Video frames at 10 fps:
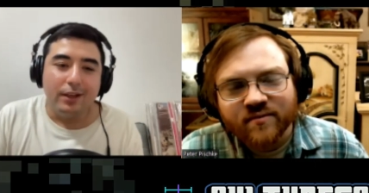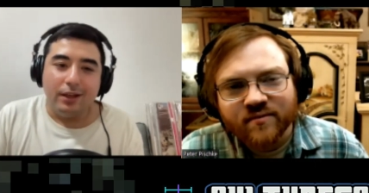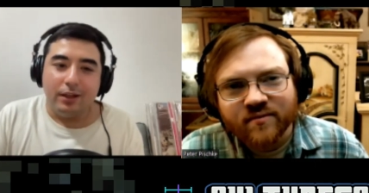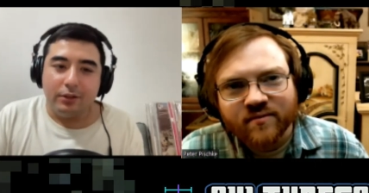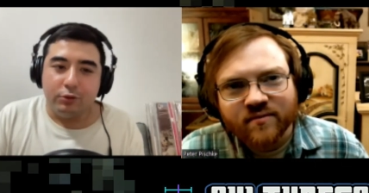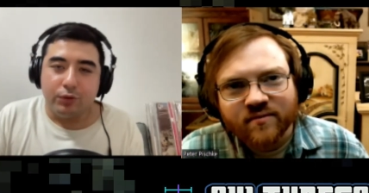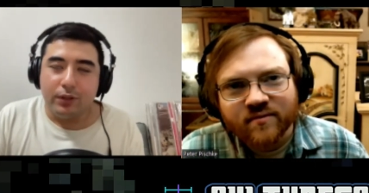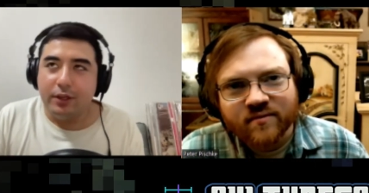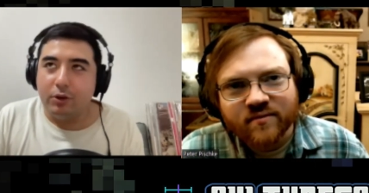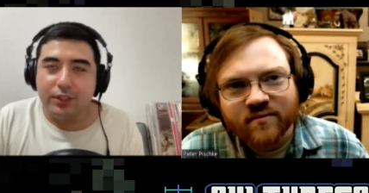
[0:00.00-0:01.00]
Speaker 1: uh, there's
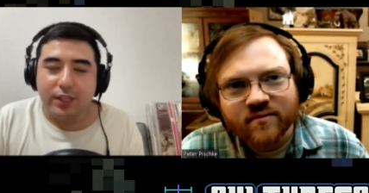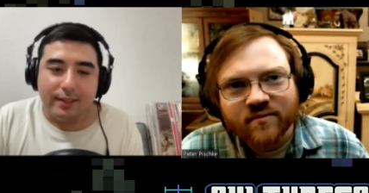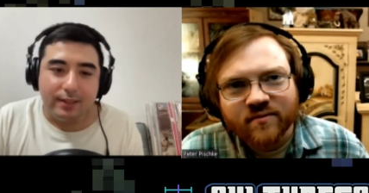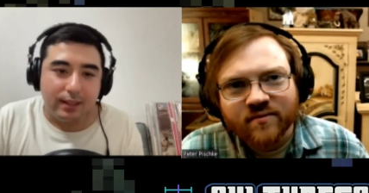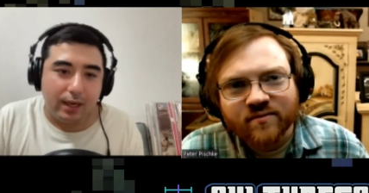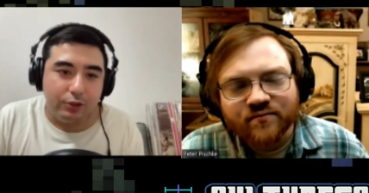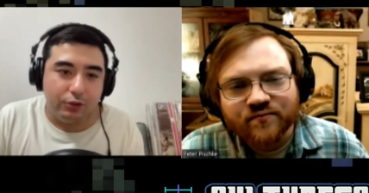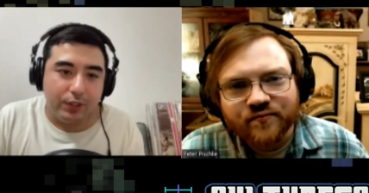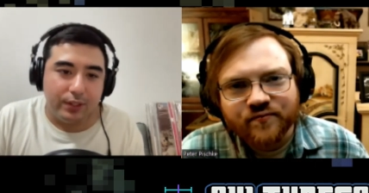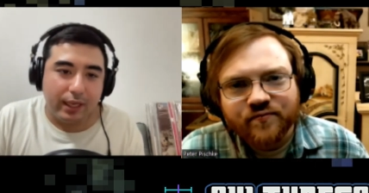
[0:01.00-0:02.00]
really no signs that the
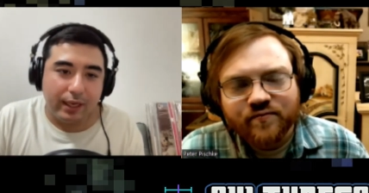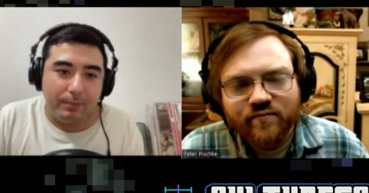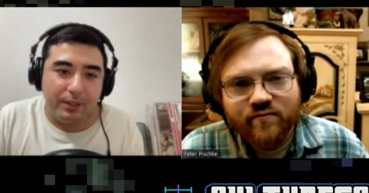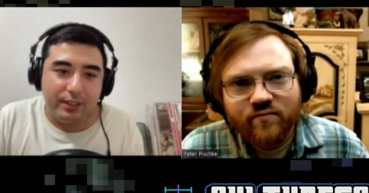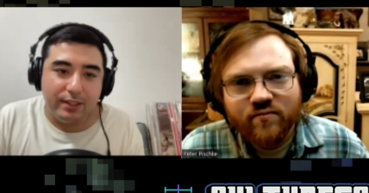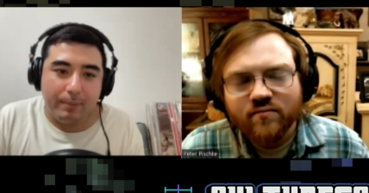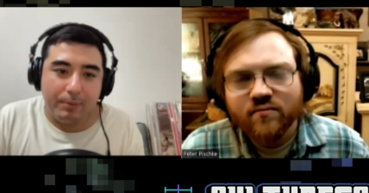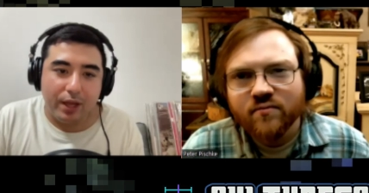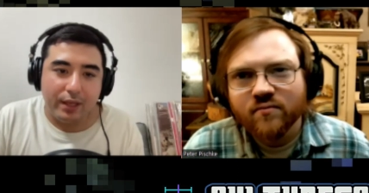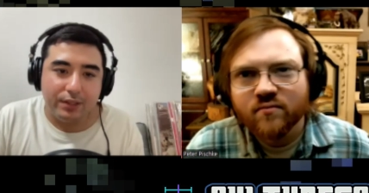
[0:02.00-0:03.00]
country is like, going to be
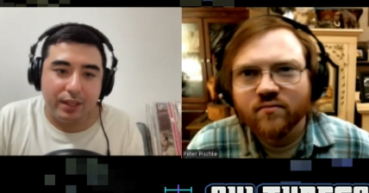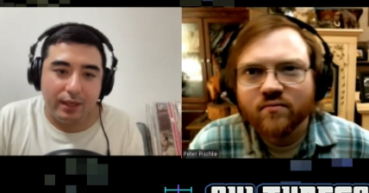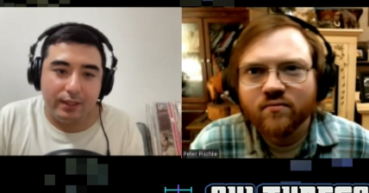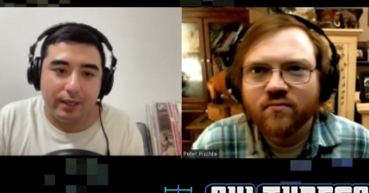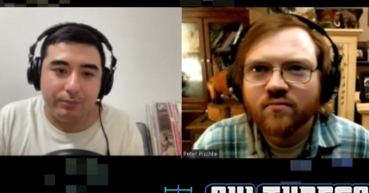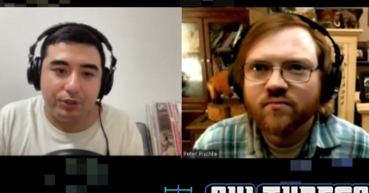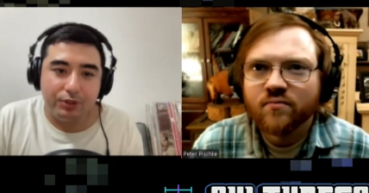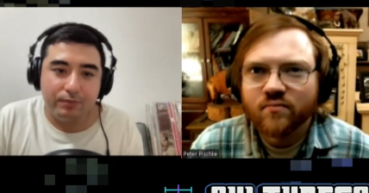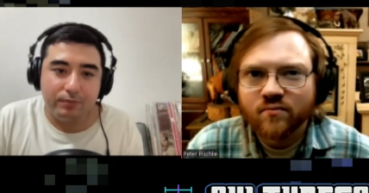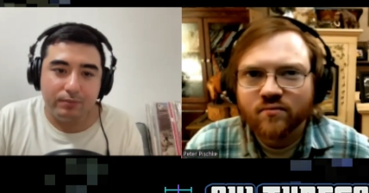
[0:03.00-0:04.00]
destabilized anytime
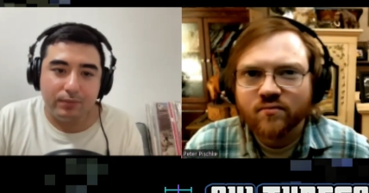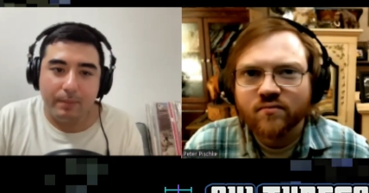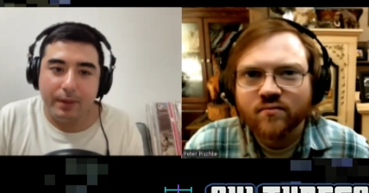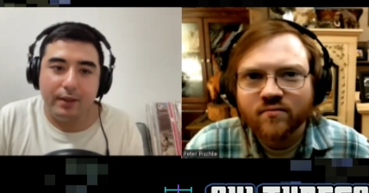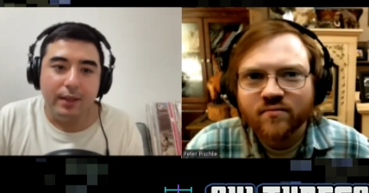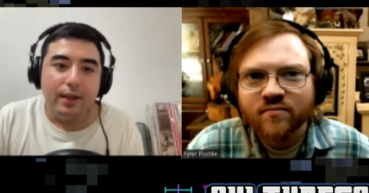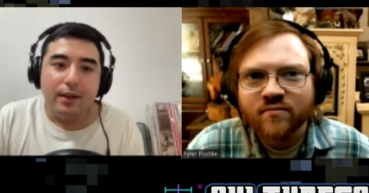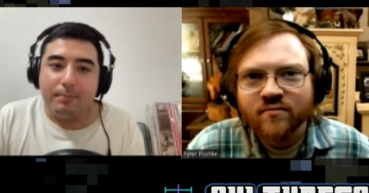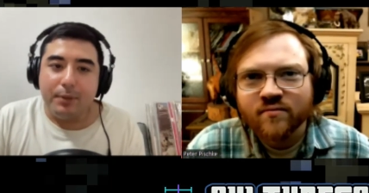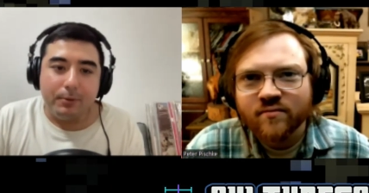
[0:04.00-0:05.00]
soon. I mean,
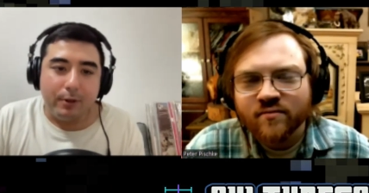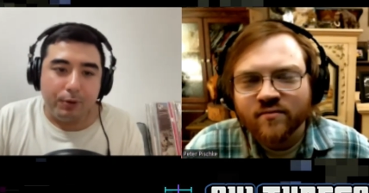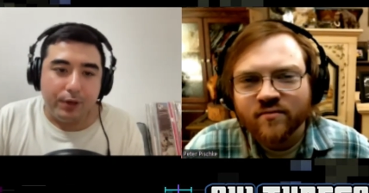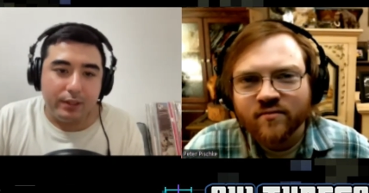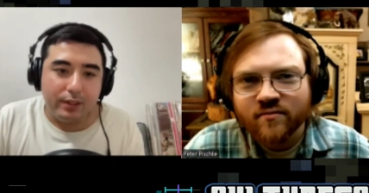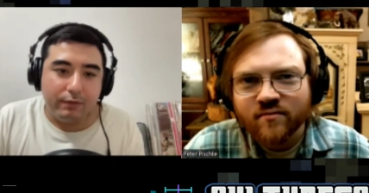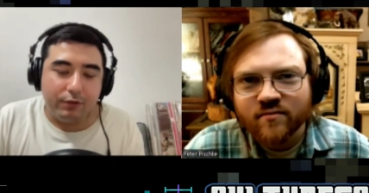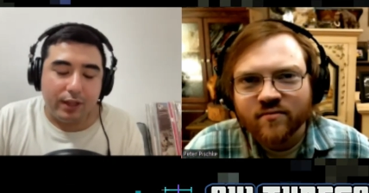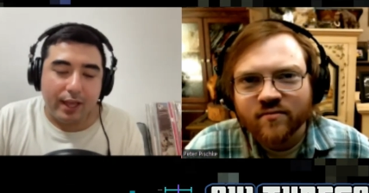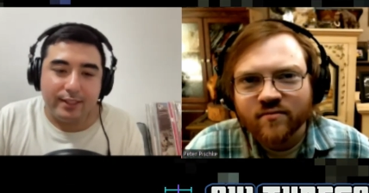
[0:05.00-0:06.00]
people have predicted for
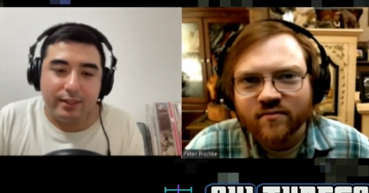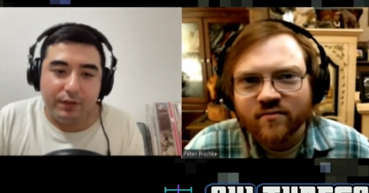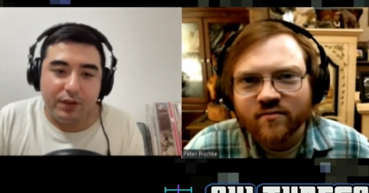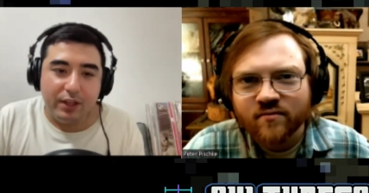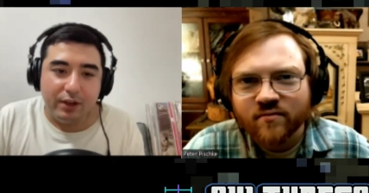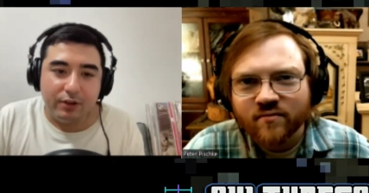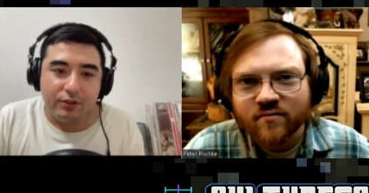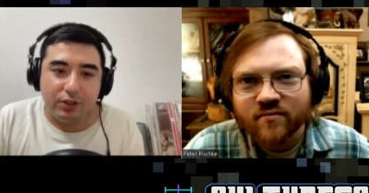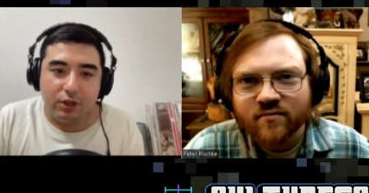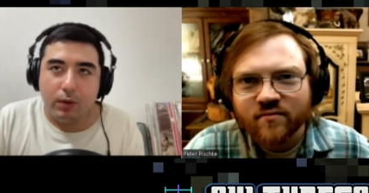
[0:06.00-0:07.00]
the last seventy
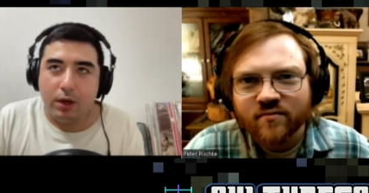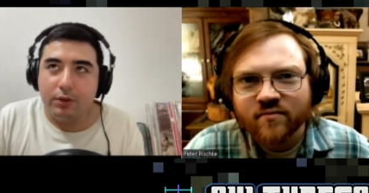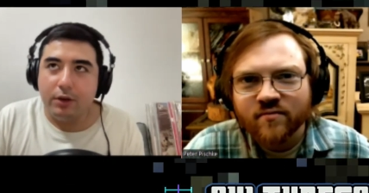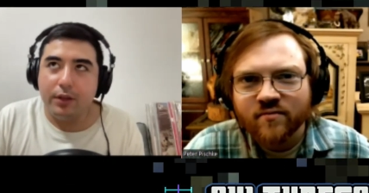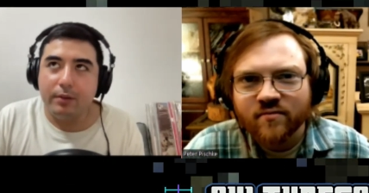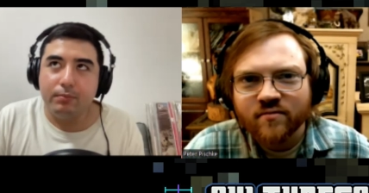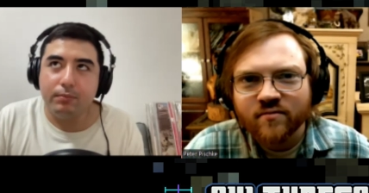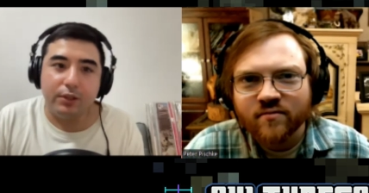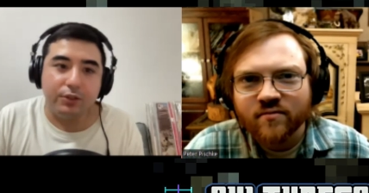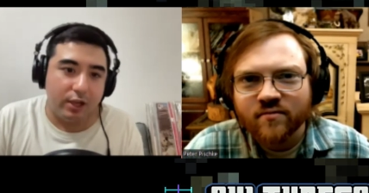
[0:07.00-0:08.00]
years, oh, well, you know, Kim
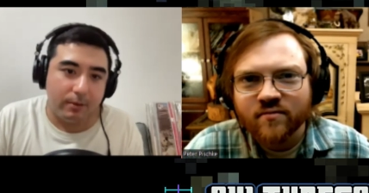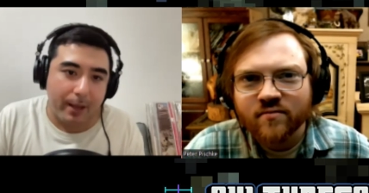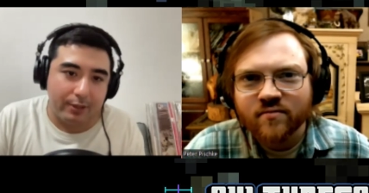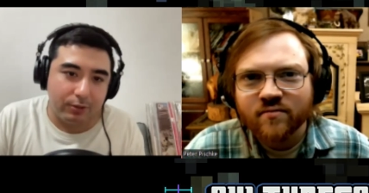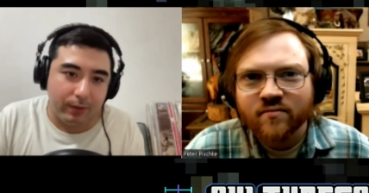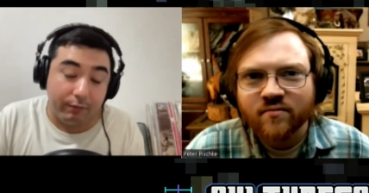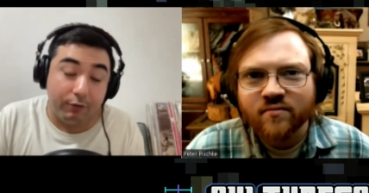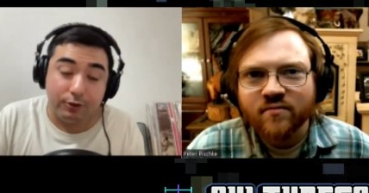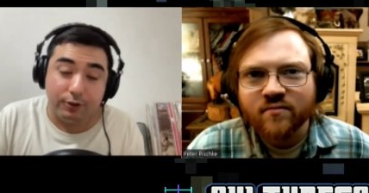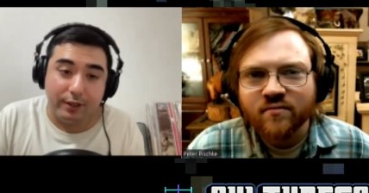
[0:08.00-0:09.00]
Il-sung passed away, the
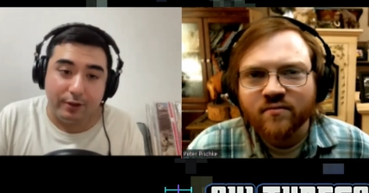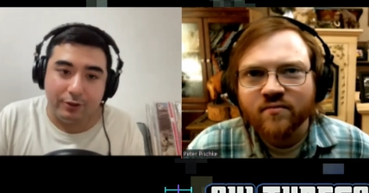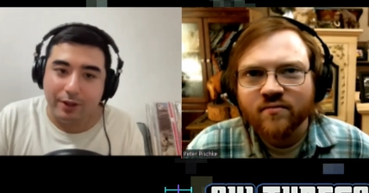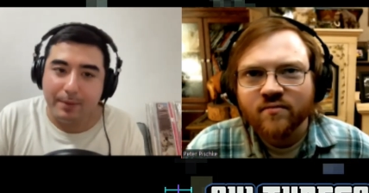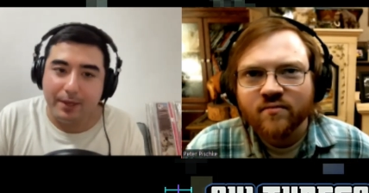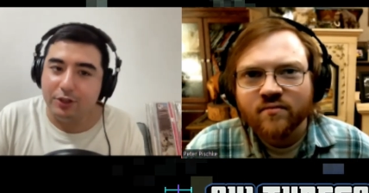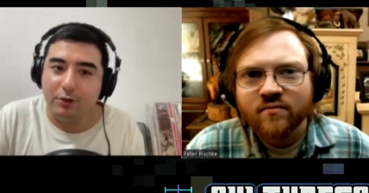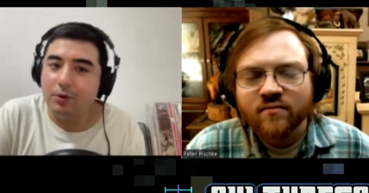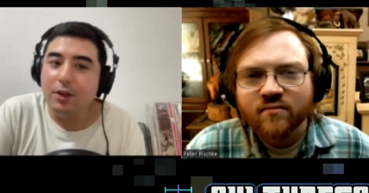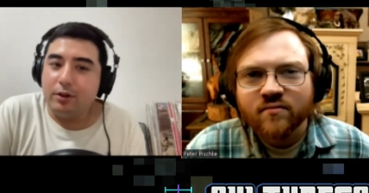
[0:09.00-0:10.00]
first leader. So that means, you
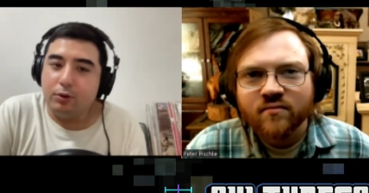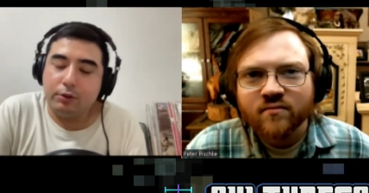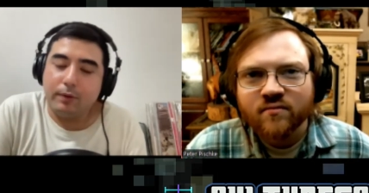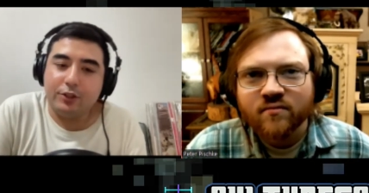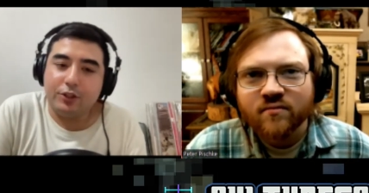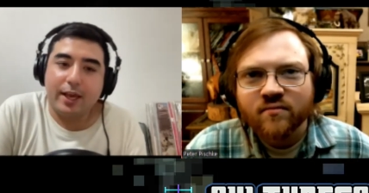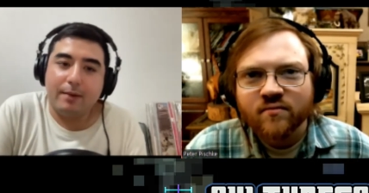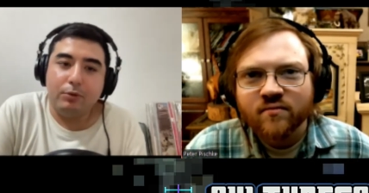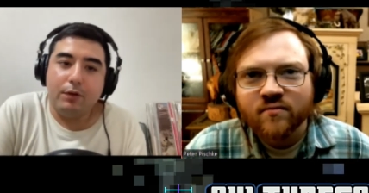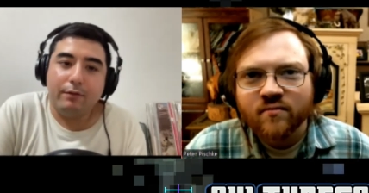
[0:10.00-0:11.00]
know, North Korea just can't
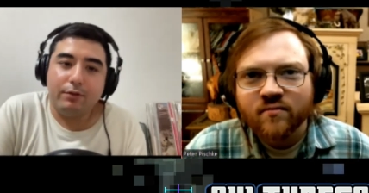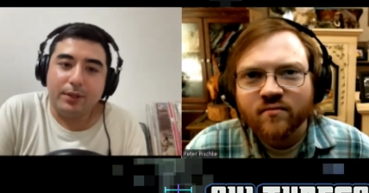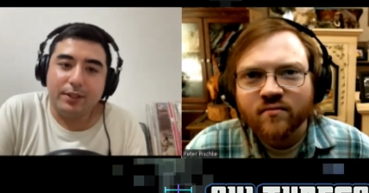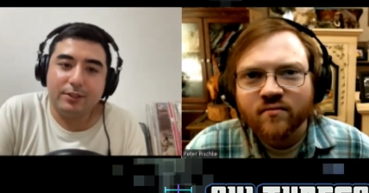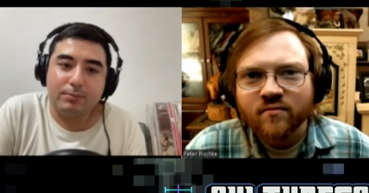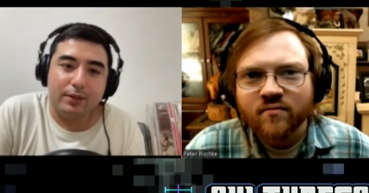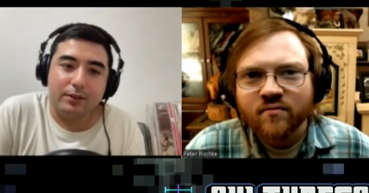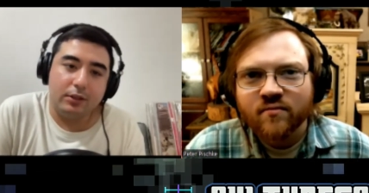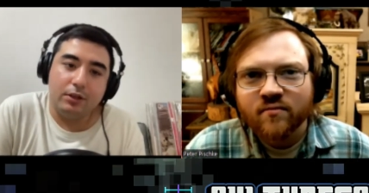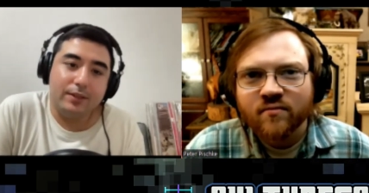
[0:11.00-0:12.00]
move on from this. But,
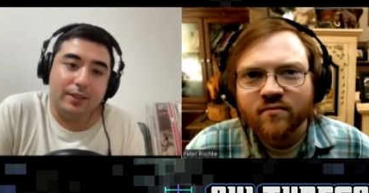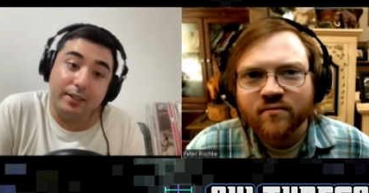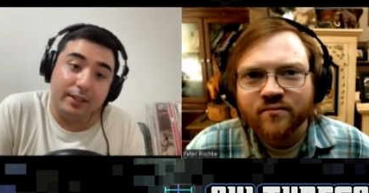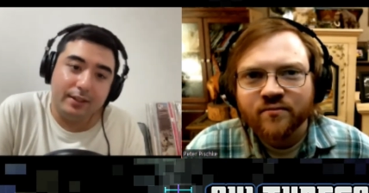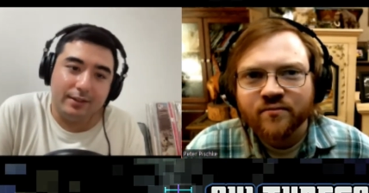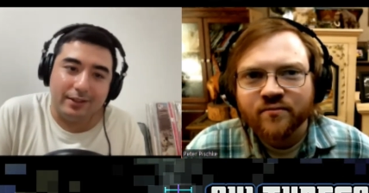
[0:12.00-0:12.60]
you know, it did.